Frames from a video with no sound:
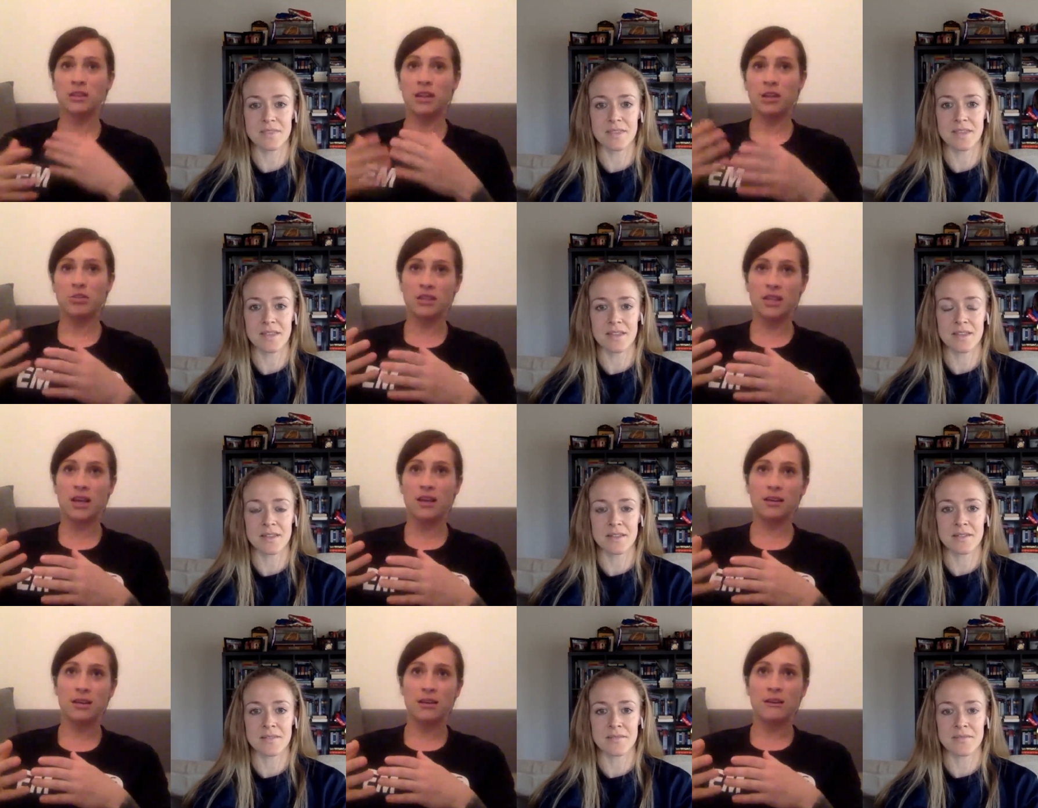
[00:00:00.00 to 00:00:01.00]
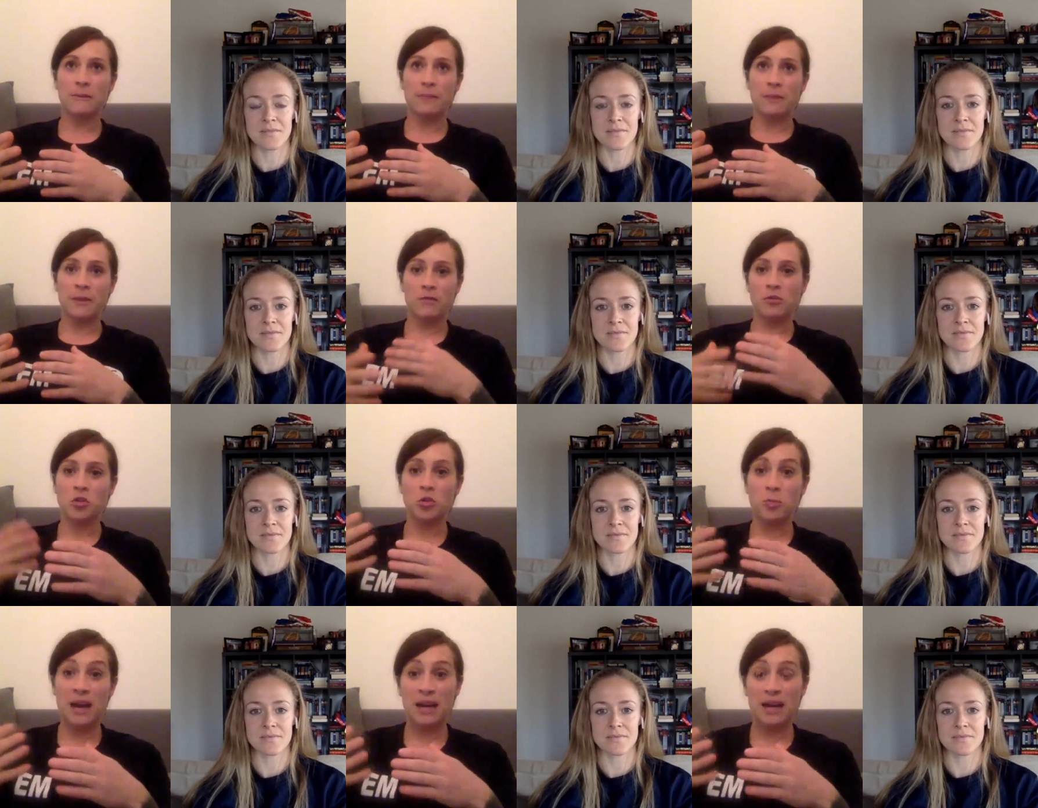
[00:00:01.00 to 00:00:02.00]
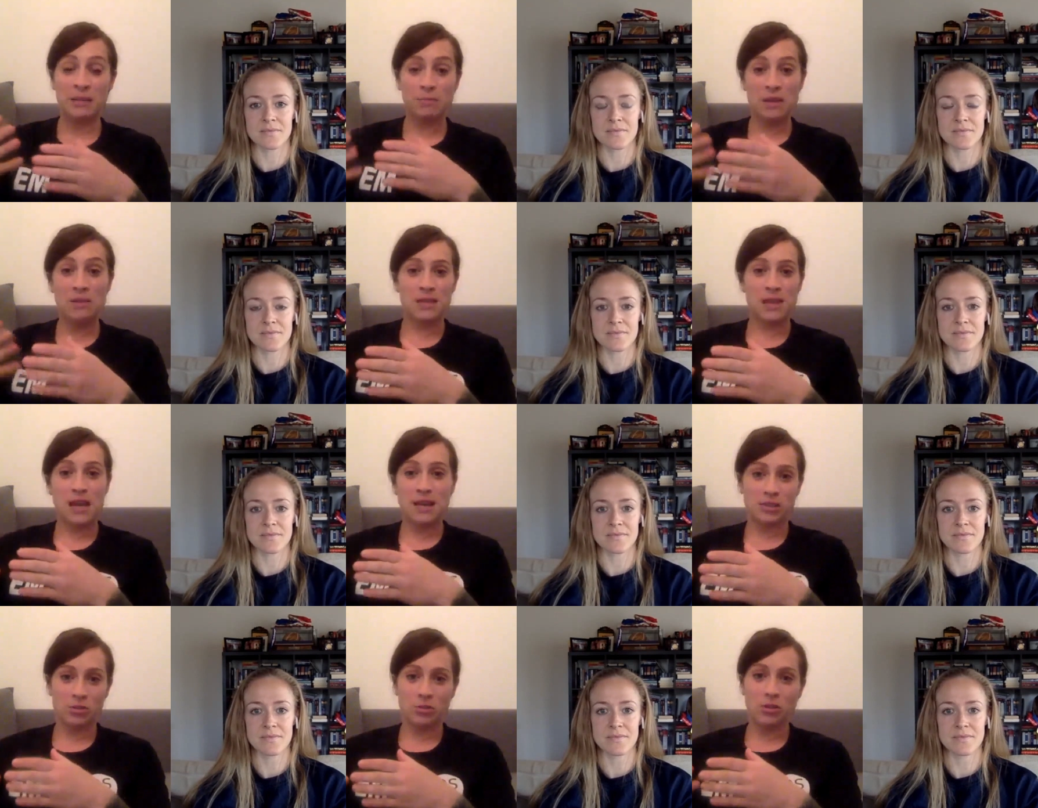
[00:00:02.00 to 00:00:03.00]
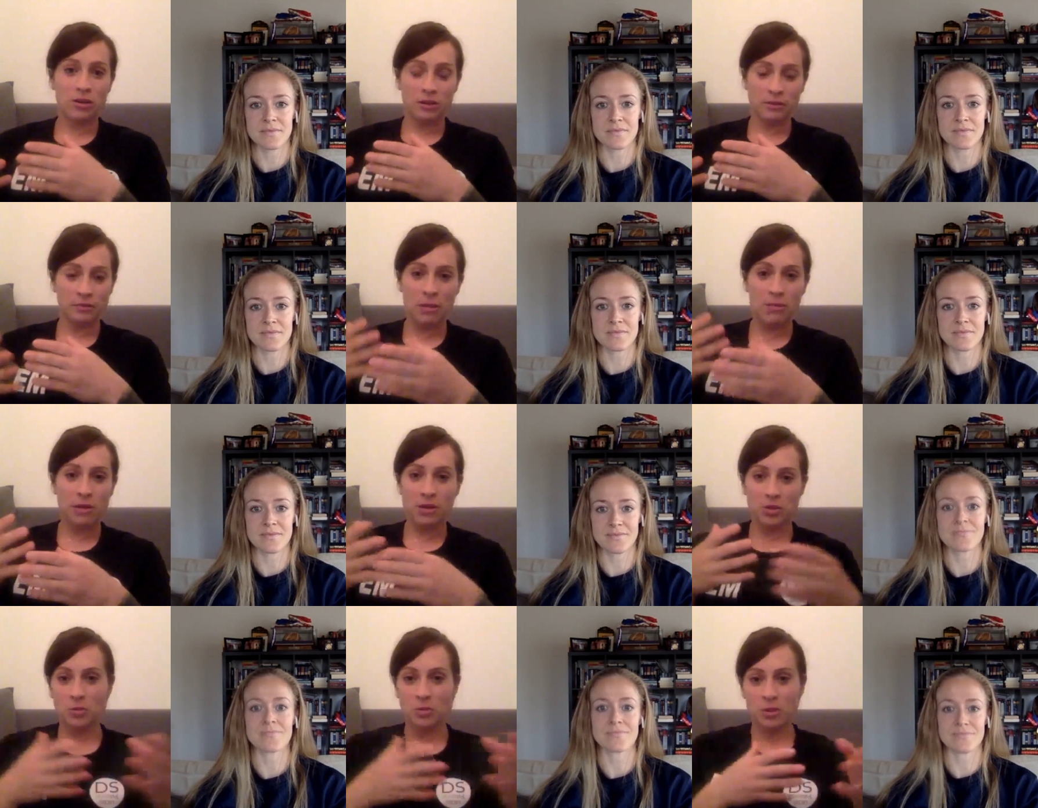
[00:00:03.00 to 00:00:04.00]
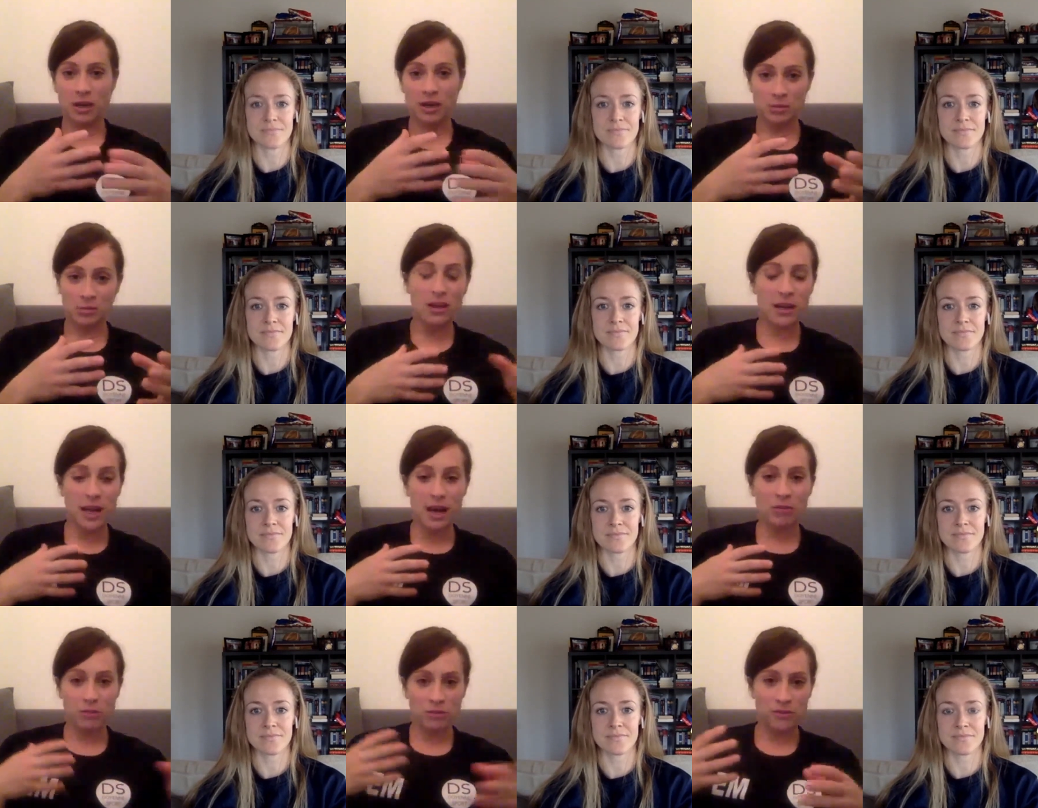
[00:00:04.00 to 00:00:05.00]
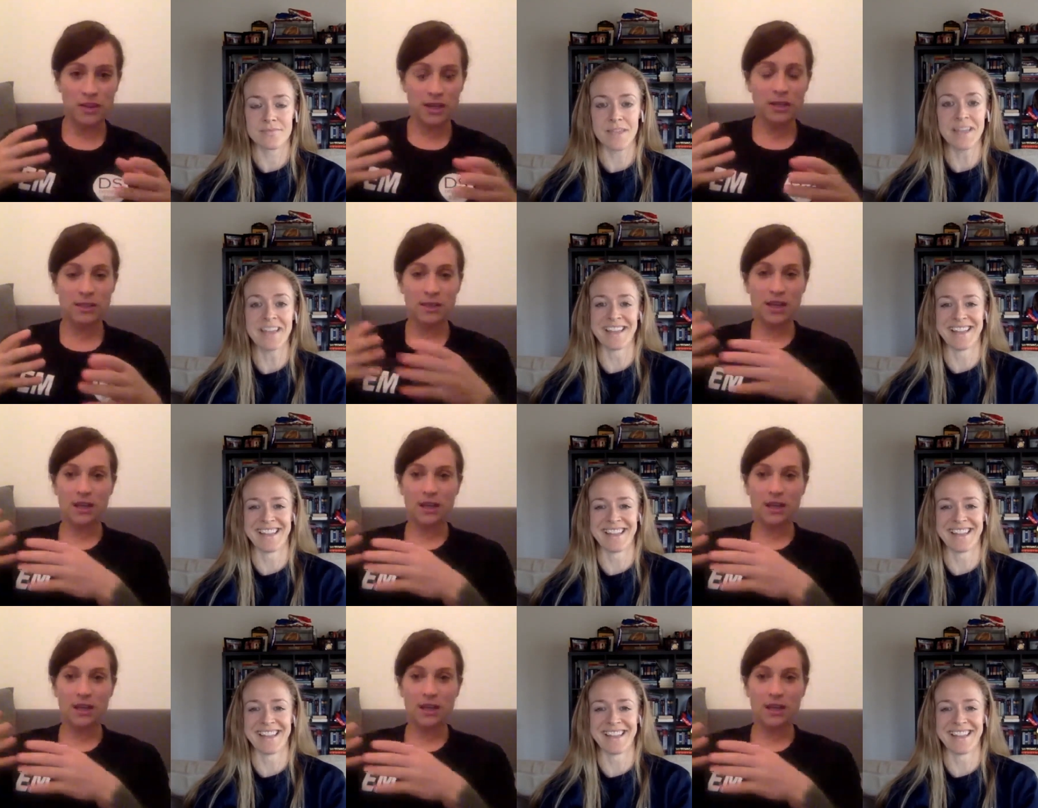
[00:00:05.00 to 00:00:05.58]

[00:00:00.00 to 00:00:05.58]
Speaker 1: And like you said, if you do bad on the beep test, or I'm not sure what you guys run now for fitness.